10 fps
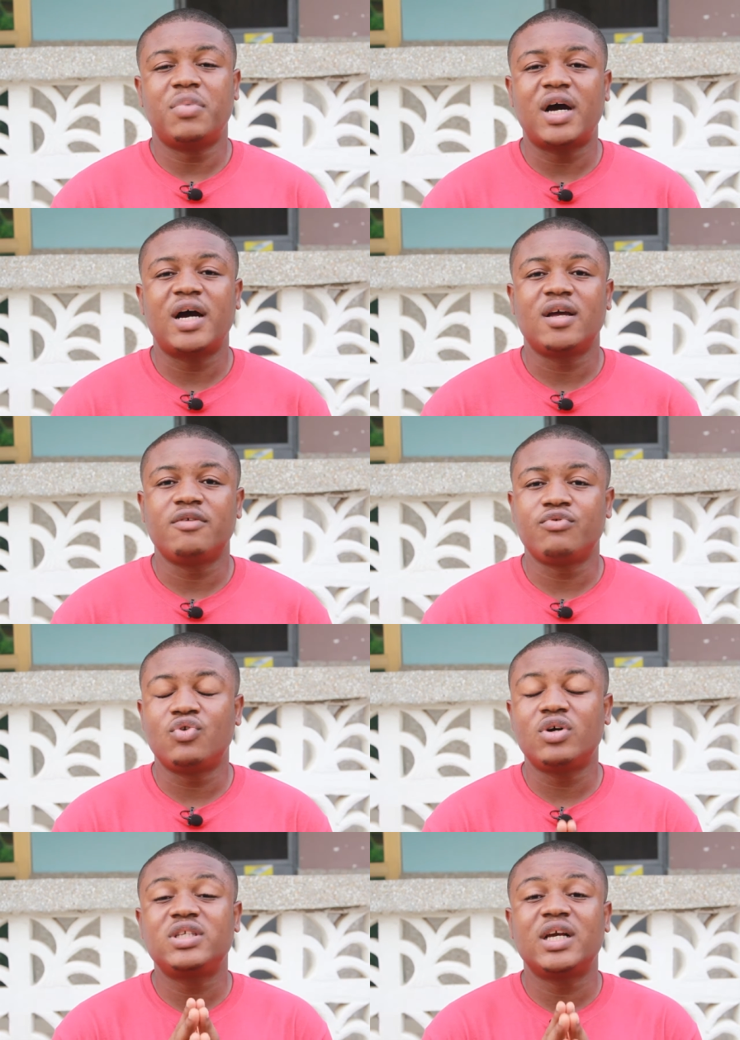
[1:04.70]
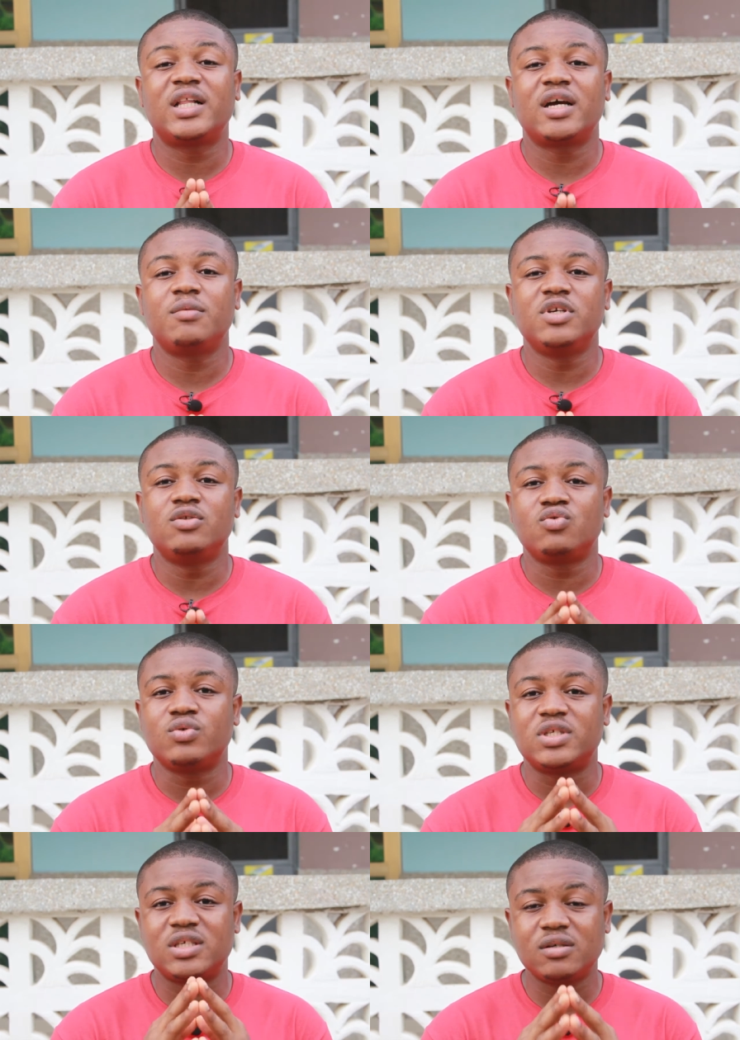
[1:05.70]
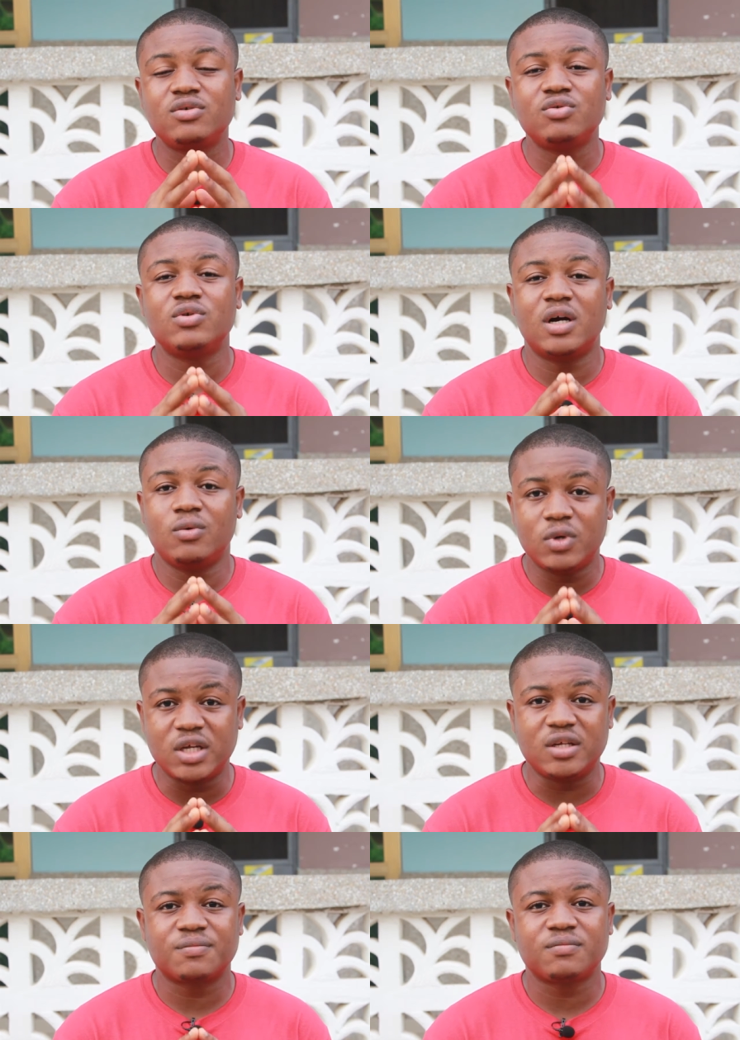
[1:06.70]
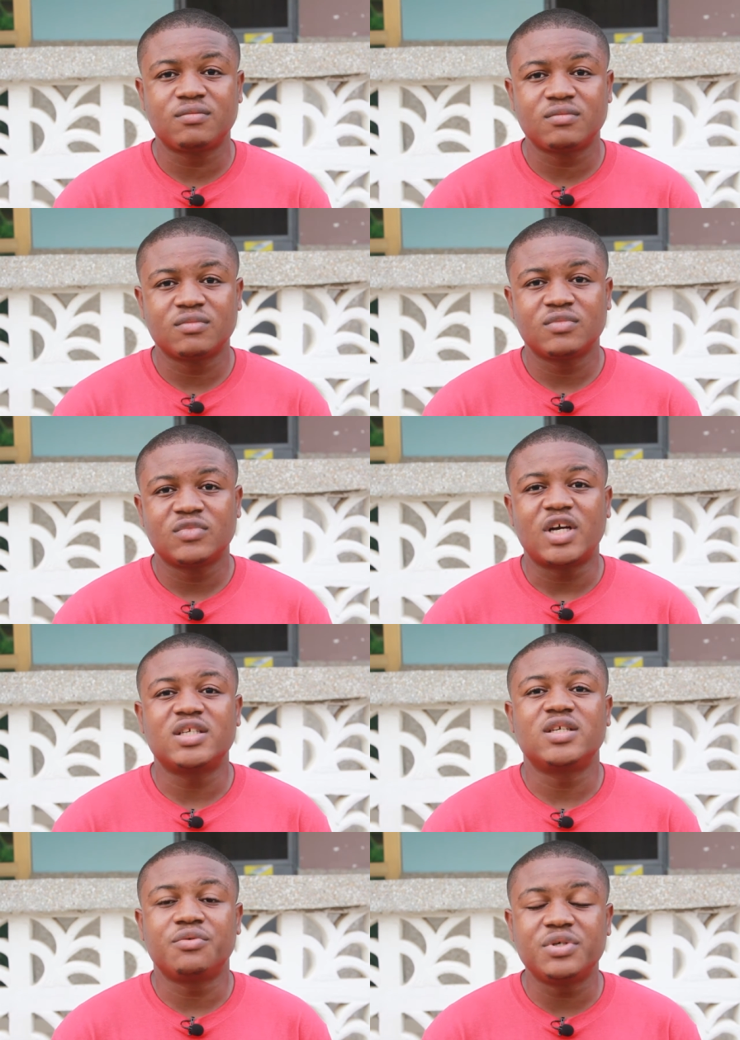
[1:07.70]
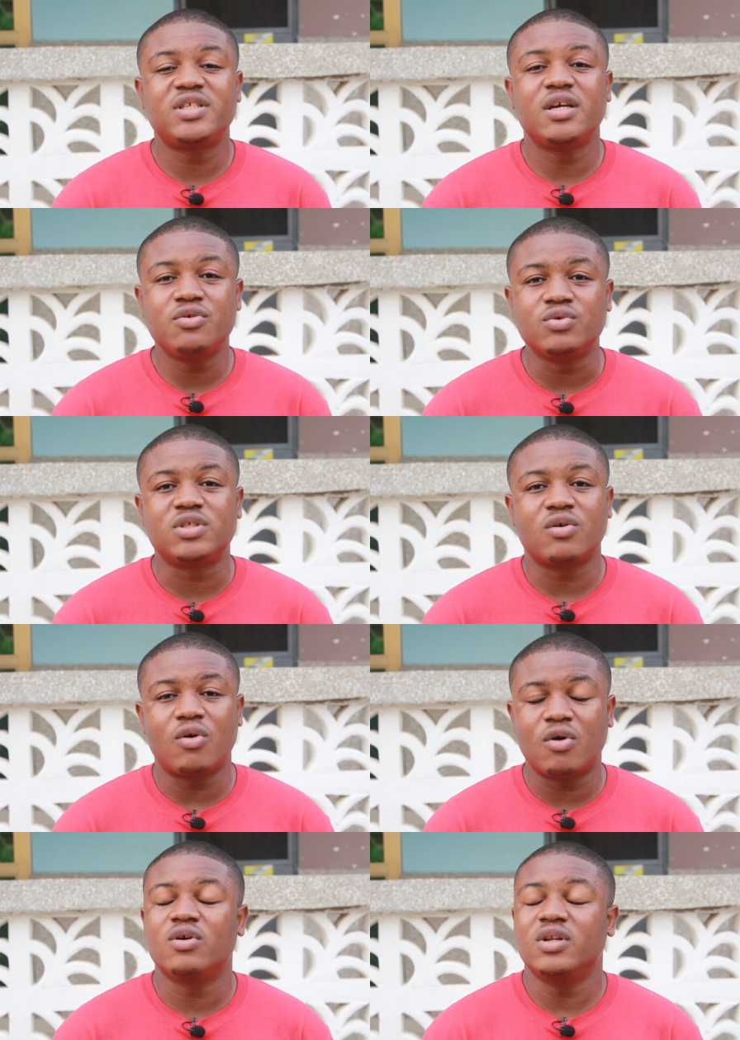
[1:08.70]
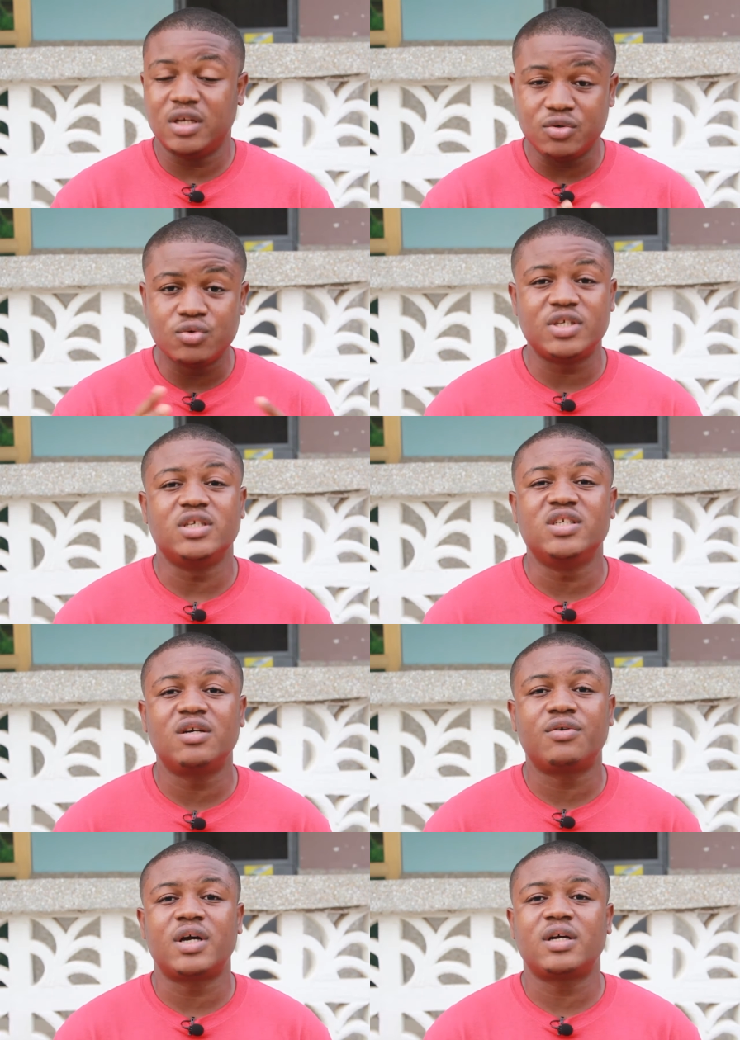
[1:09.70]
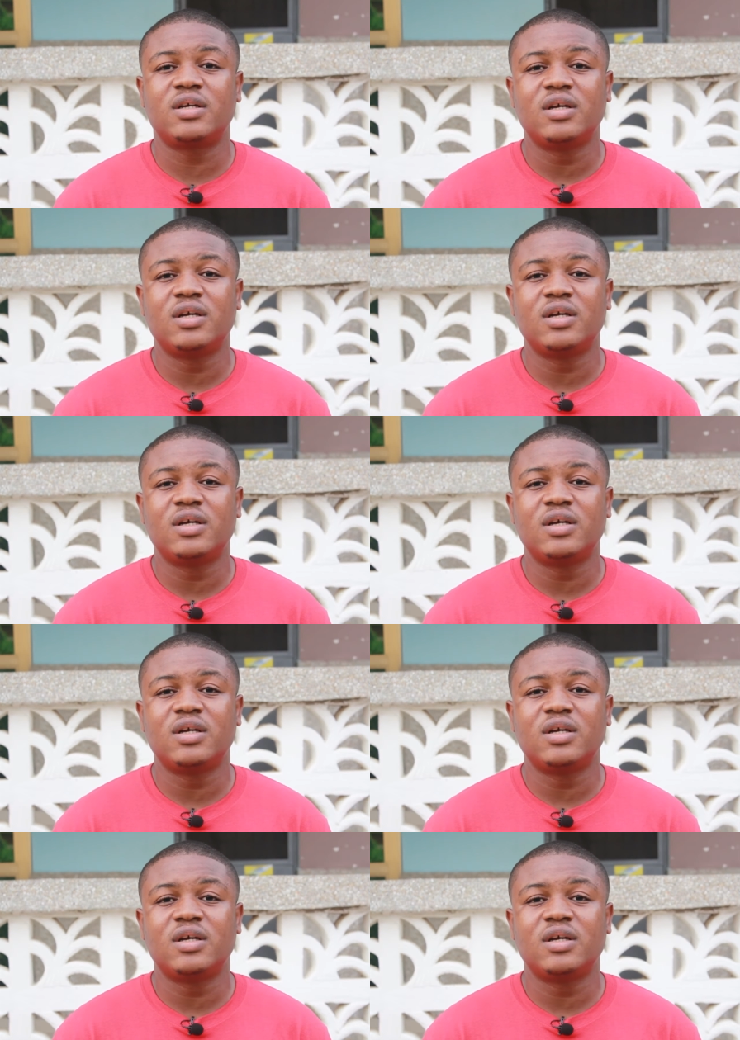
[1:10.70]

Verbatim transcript: but if you don't take time, it will steal you away as a Christian youth or the youth in general.